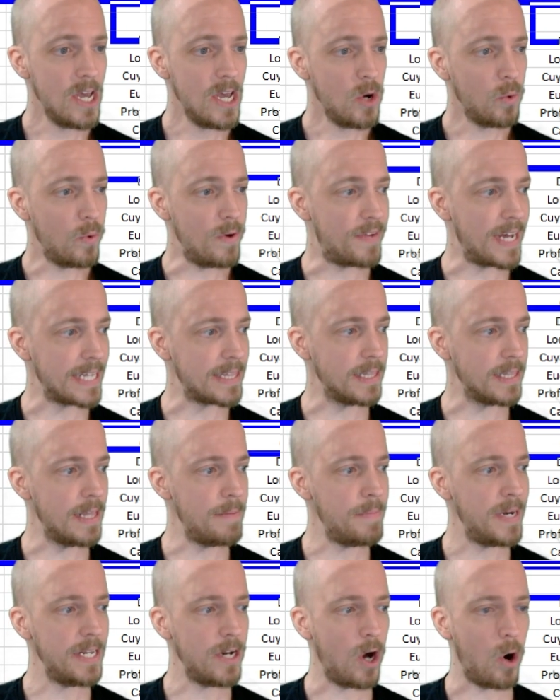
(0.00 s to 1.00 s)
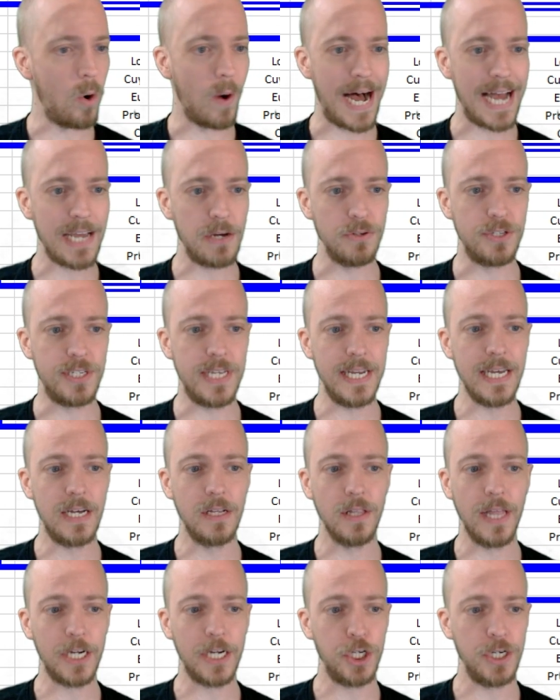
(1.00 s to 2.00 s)
We've got the limited Ohio City
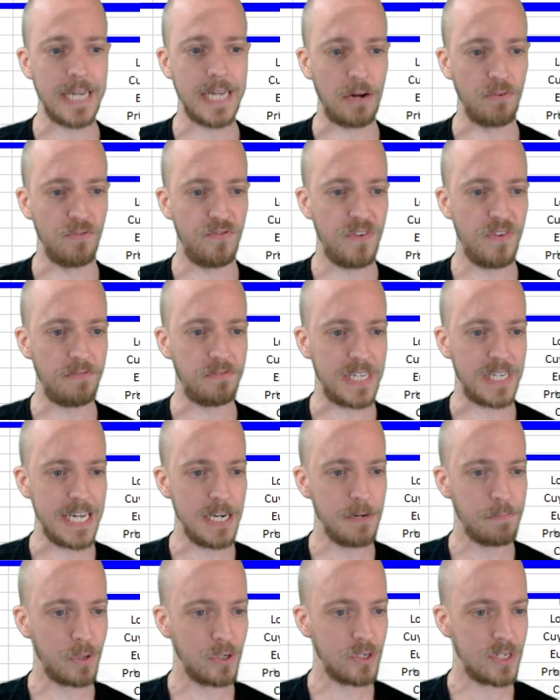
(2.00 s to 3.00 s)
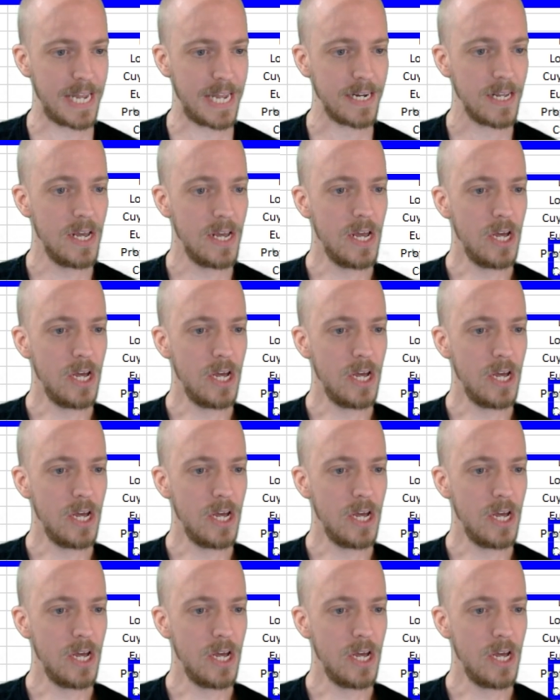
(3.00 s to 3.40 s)
Collection down 15%.